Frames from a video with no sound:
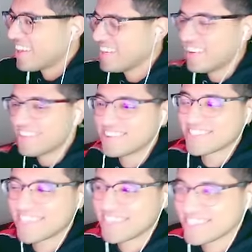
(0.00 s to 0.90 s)
Yo, that was
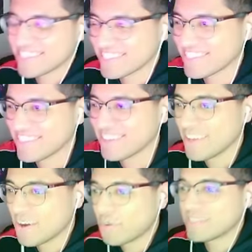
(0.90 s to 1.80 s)
nice.
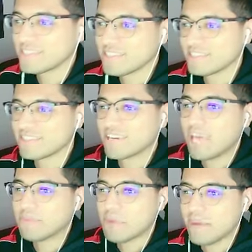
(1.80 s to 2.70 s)
Wait, is this like the
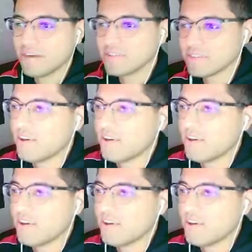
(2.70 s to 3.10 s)
K-pop era?